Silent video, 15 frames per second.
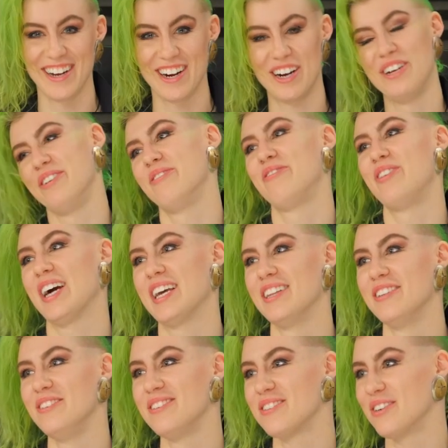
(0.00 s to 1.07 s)
Are you a fucking
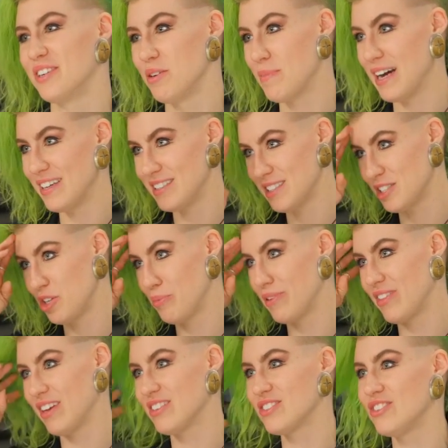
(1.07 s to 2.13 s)
loser and you buy these stupid
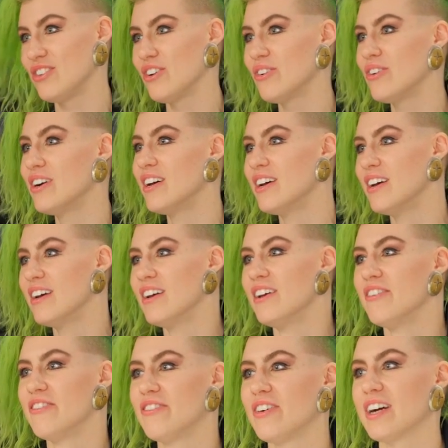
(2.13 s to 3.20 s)
things too?
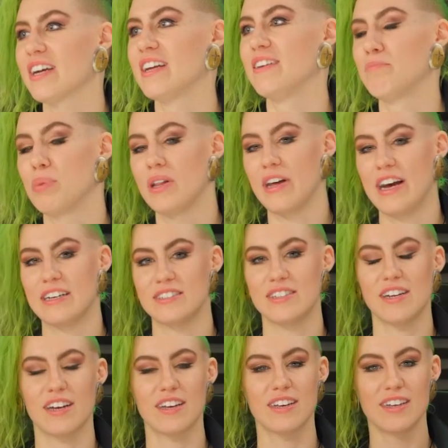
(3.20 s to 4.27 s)
Fucking
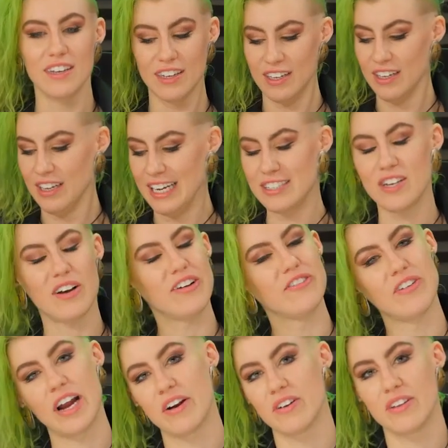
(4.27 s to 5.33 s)
plastic. I saw
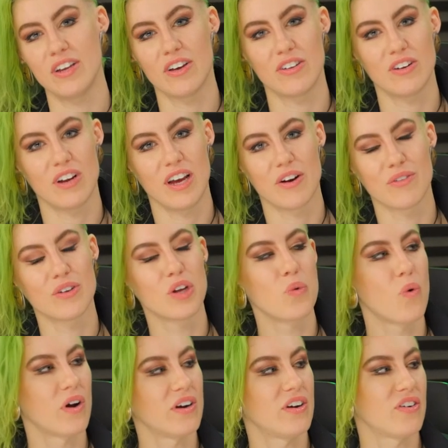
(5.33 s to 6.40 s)
Elvira the other day. I really
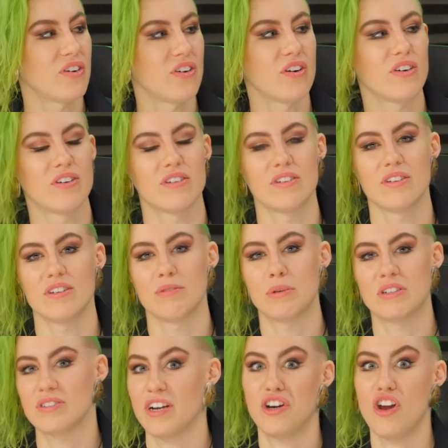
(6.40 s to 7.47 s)
wanted her, but I
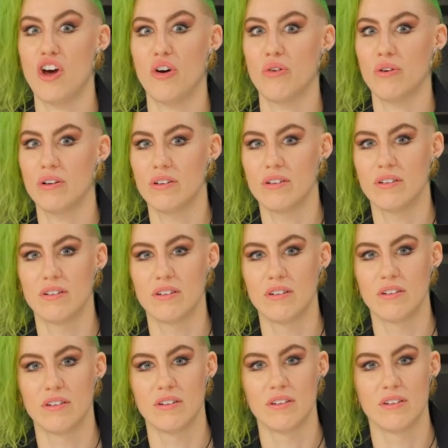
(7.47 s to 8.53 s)
was like, no.
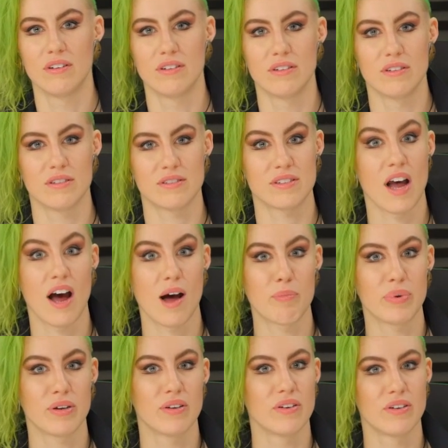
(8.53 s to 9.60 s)

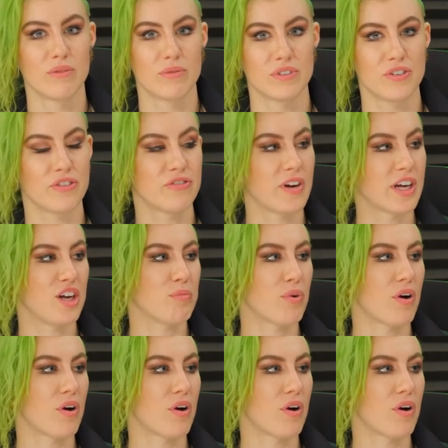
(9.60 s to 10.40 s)
Stop. What's your fucking